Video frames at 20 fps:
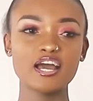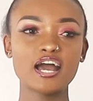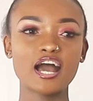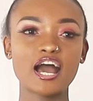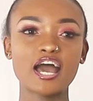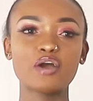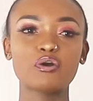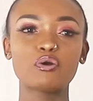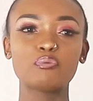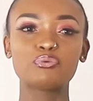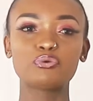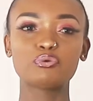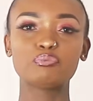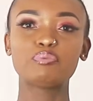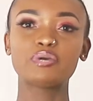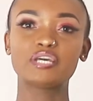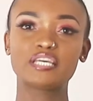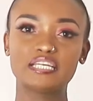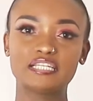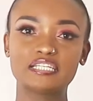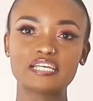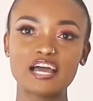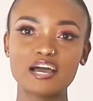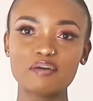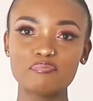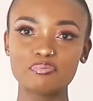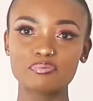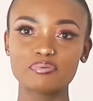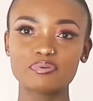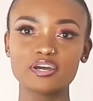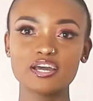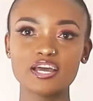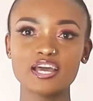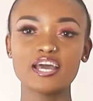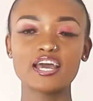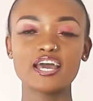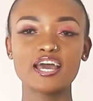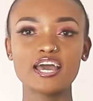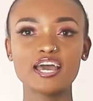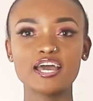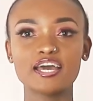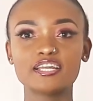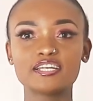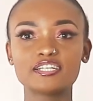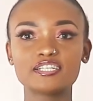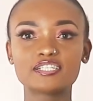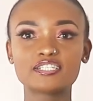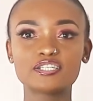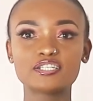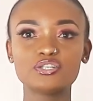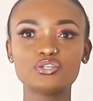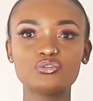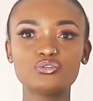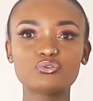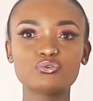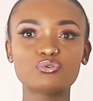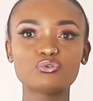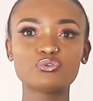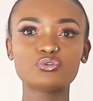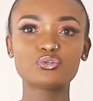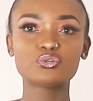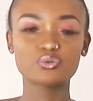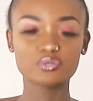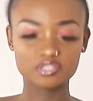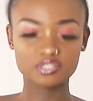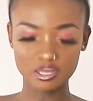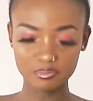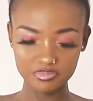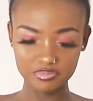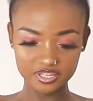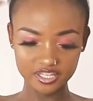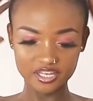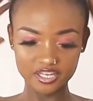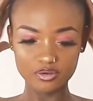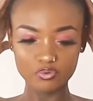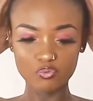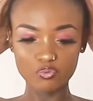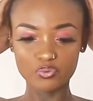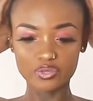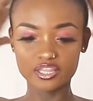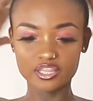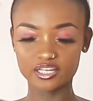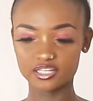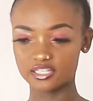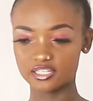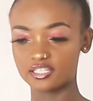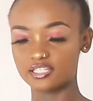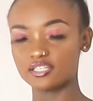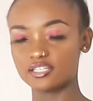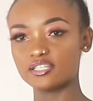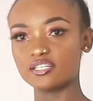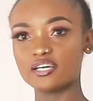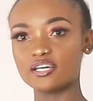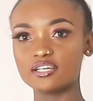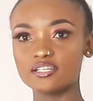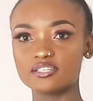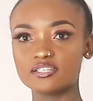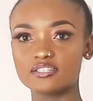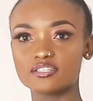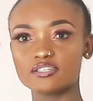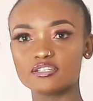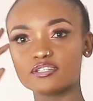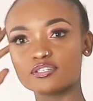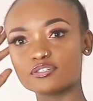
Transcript: I hope you pick it up and you do something with it, yes?